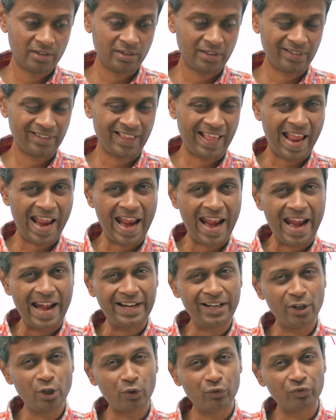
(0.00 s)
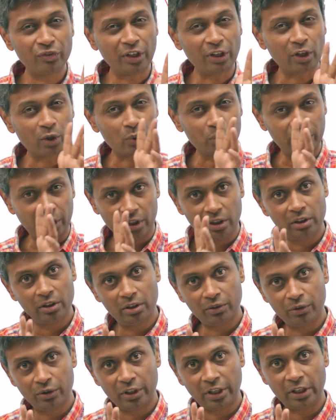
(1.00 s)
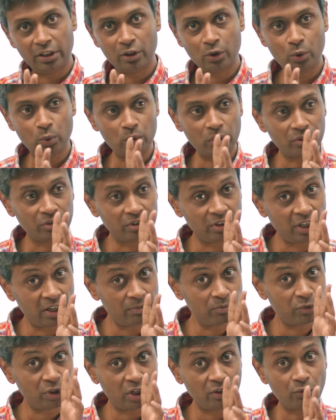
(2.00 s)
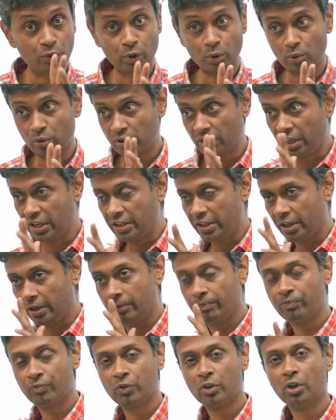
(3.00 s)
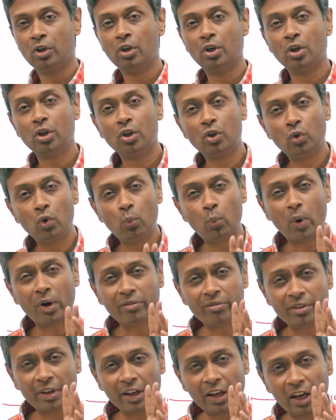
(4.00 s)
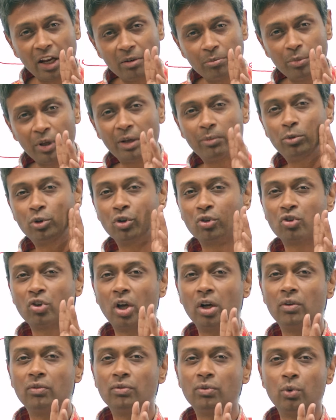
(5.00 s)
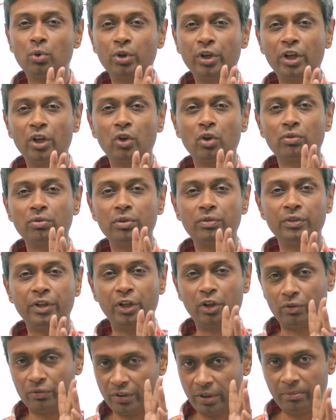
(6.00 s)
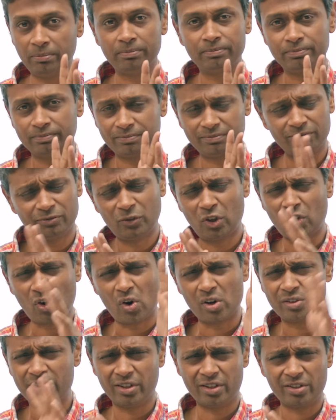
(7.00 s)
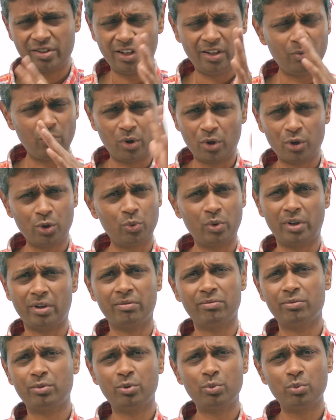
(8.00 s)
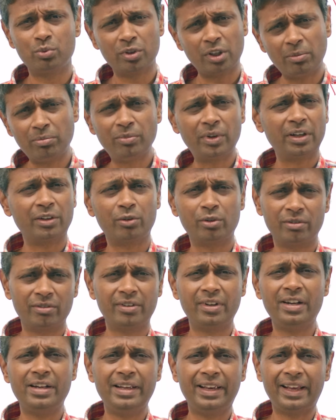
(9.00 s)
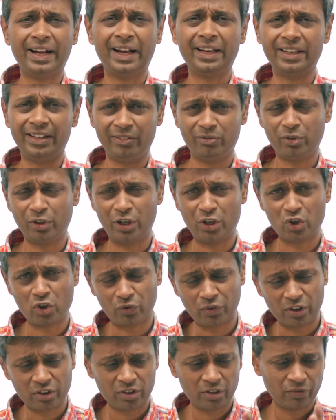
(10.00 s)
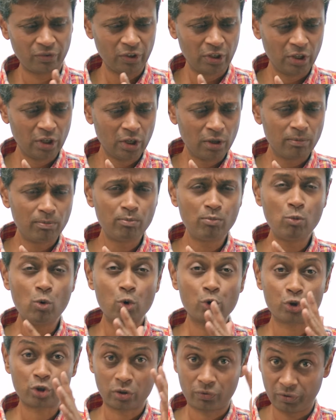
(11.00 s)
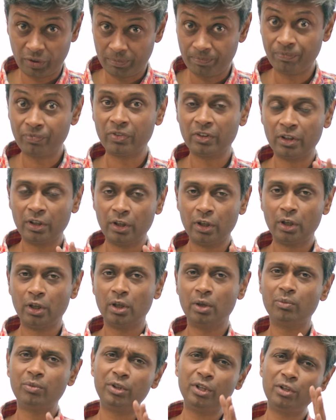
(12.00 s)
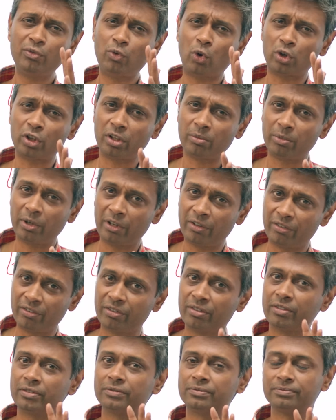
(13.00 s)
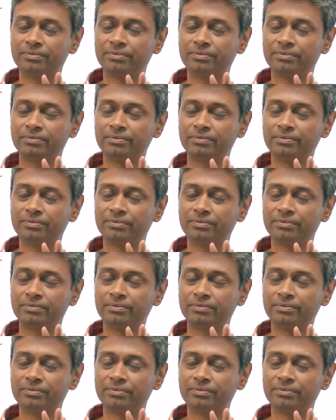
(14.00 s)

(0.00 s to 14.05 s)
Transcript: that at the end of that routine, if you take the two the same thing for 2018, you'll once again be able to solve 14 or 15 of them, not all 16, one or two or two, some are really cranky for each of us, most of them within 40 minutes